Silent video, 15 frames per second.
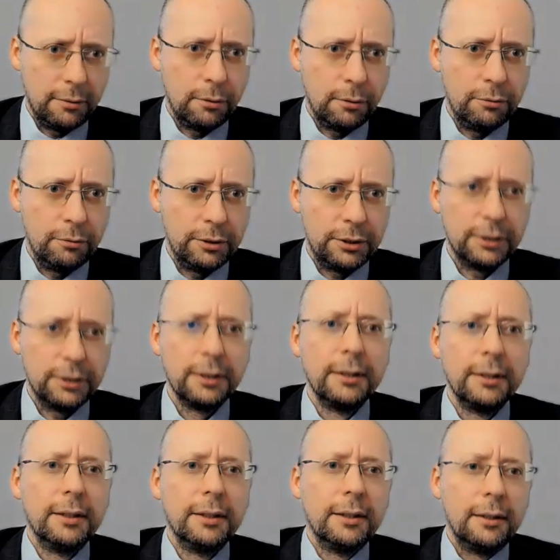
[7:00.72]
all this,
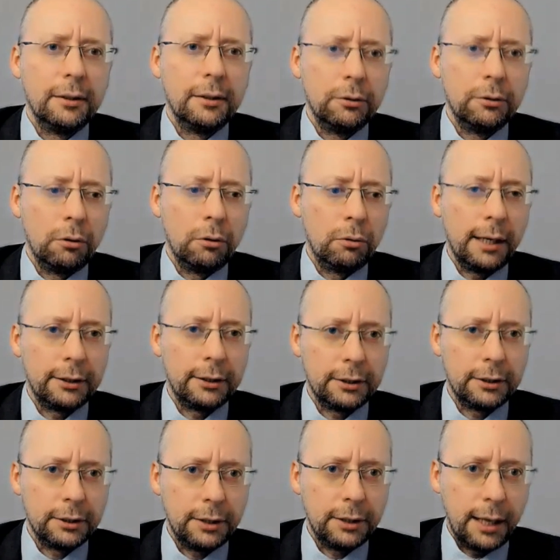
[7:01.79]

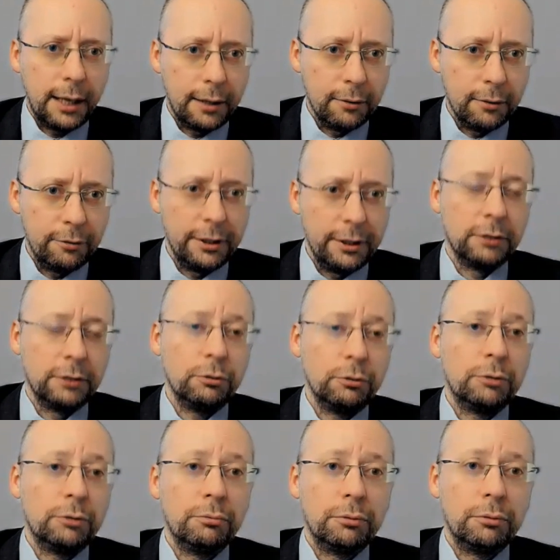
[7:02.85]
gangster style things. It
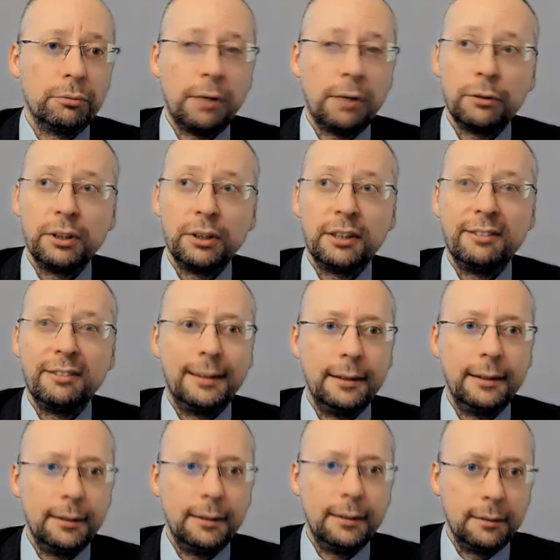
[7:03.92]
was
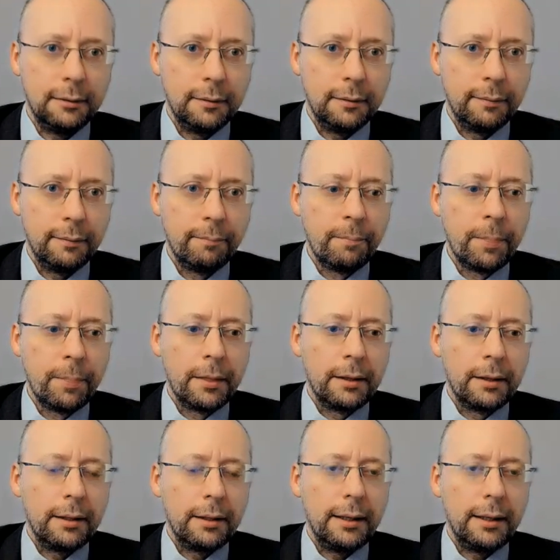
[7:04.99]
2017,
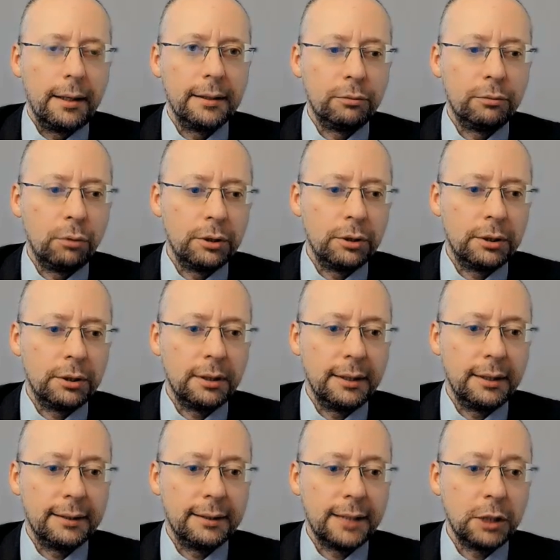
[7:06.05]
and it was
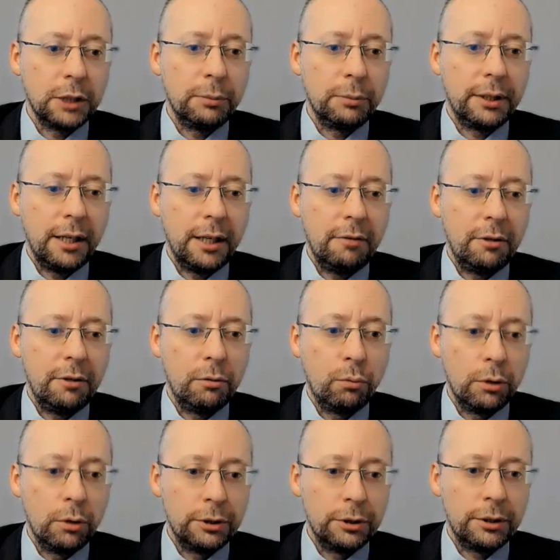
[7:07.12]
such behavior
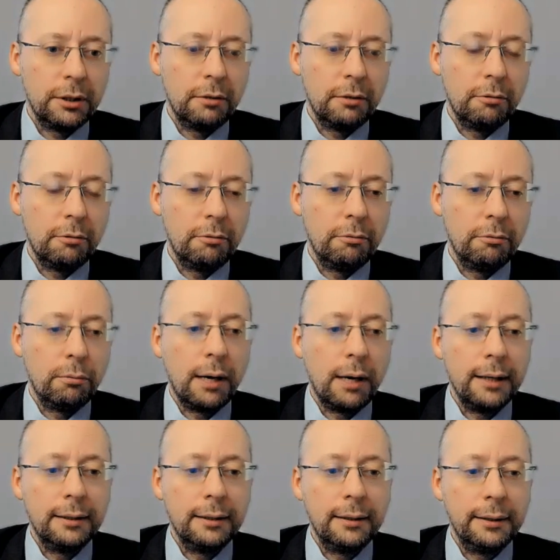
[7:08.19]
was
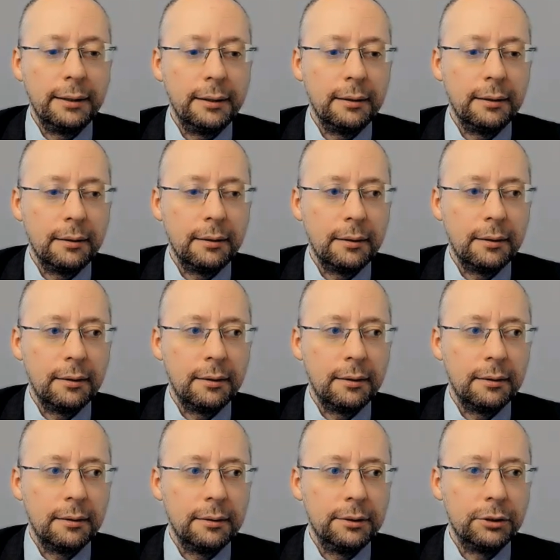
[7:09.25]
widely
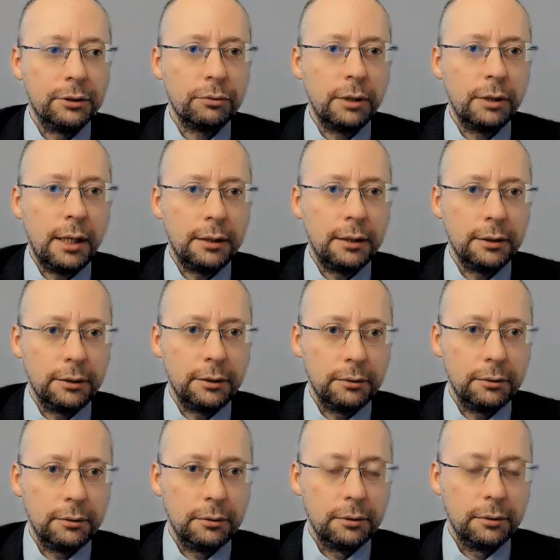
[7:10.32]
disregarded
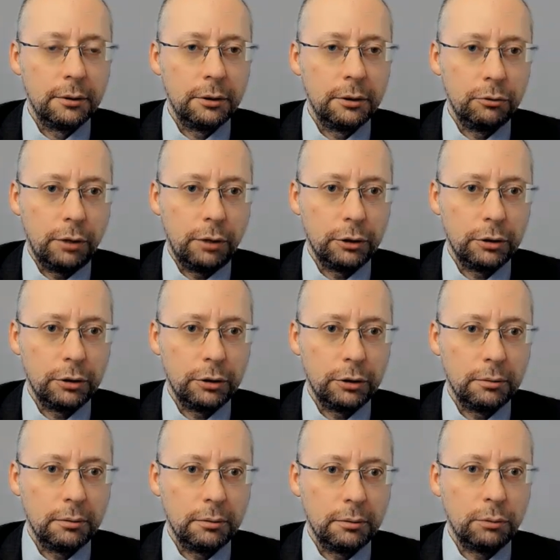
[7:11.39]
in Russia.
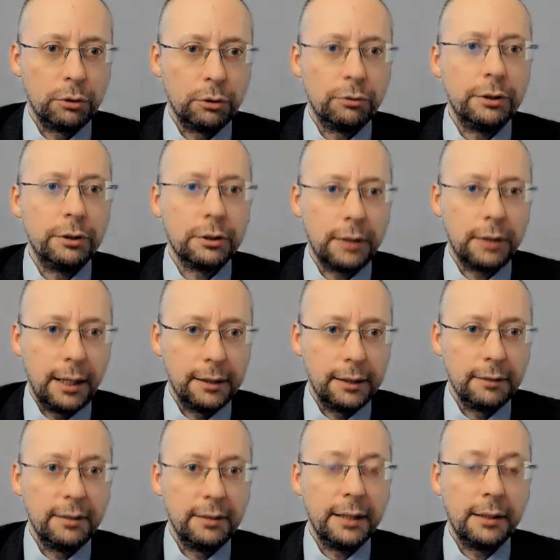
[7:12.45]
It was
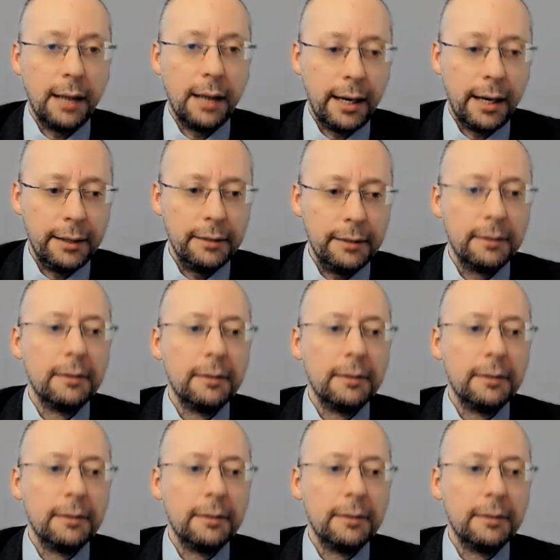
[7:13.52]
criticized, and that guy,